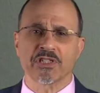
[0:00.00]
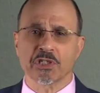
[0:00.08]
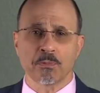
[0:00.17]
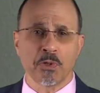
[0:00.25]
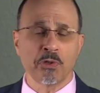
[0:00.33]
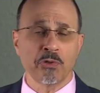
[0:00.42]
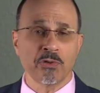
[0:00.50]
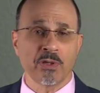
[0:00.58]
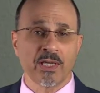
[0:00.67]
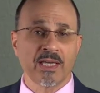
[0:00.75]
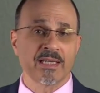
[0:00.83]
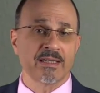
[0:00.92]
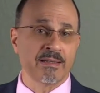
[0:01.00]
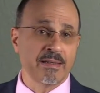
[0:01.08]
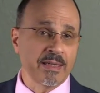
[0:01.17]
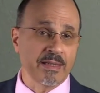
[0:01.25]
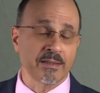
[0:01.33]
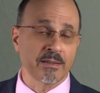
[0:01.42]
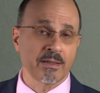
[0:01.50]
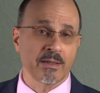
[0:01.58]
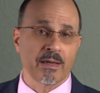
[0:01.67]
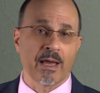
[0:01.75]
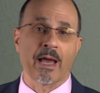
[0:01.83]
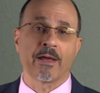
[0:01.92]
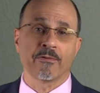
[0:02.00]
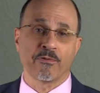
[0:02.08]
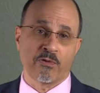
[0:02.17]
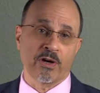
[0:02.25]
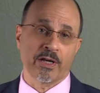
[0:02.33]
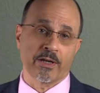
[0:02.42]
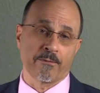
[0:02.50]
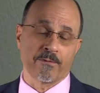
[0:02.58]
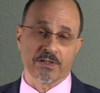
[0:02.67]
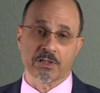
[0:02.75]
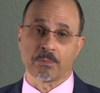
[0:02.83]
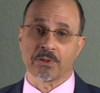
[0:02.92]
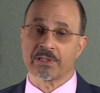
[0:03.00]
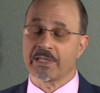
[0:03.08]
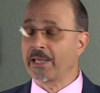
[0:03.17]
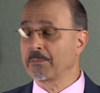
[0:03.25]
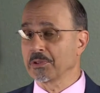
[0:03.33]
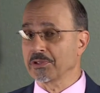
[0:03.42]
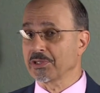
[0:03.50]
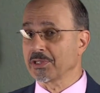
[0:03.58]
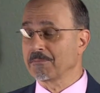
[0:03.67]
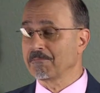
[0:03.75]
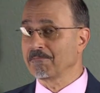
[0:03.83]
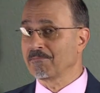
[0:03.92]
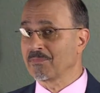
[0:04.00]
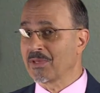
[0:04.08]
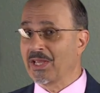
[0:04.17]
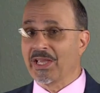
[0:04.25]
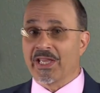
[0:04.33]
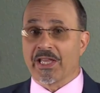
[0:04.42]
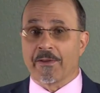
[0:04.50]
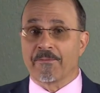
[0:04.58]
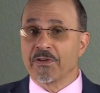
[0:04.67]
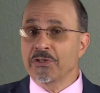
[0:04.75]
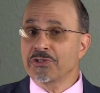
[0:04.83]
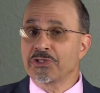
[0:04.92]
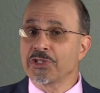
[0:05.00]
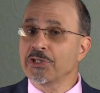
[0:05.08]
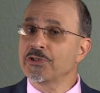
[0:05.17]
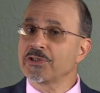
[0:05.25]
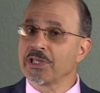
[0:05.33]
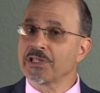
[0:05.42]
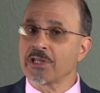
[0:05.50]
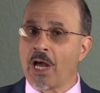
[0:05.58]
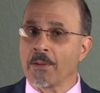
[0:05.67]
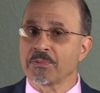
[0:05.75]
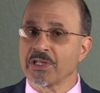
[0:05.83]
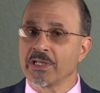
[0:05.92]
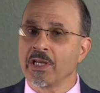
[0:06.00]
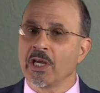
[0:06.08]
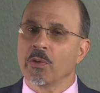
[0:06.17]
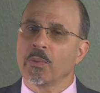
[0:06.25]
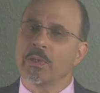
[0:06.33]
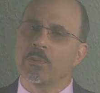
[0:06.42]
smooth, neat, and free of visible staples. If you choose this option, we